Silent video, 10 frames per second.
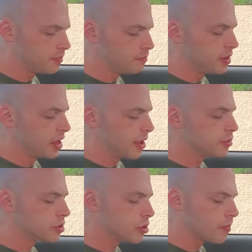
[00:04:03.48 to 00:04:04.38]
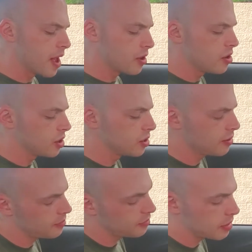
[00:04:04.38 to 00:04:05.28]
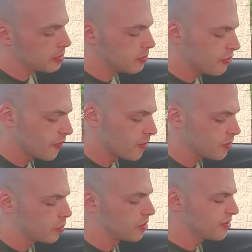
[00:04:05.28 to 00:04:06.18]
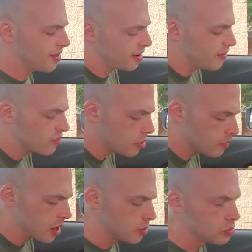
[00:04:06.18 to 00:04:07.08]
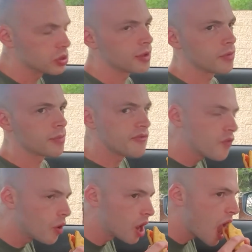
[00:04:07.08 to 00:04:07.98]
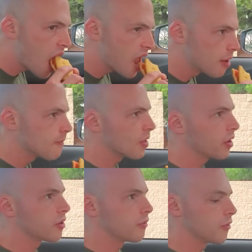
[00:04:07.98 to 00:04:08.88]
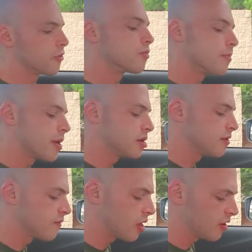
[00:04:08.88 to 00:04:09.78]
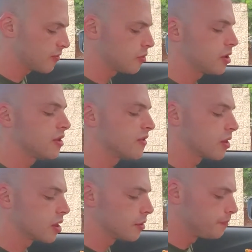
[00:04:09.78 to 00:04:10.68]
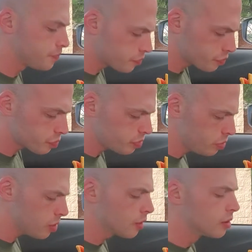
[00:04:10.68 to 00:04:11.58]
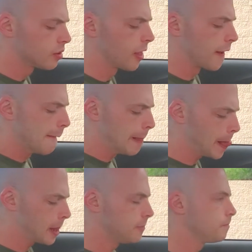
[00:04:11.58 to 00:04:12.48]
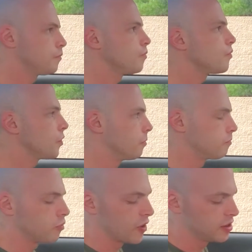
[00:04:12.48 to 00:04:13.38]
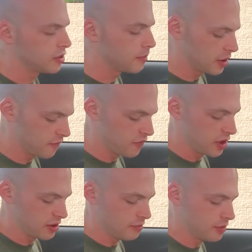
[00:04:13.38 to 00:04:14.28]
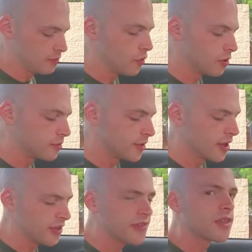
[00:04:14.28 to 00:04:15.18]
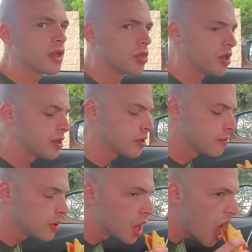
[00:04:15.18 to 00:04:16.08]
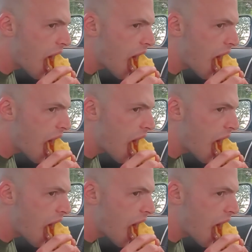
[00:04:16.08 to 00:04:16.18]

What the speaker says: being able to look back on it, and I mean, I'm sure there's worse. And like, I've done manual labor before, and I can do repetitive tasks pretty easily. Like, the brain-numbing effect can be more nice than I like it to be.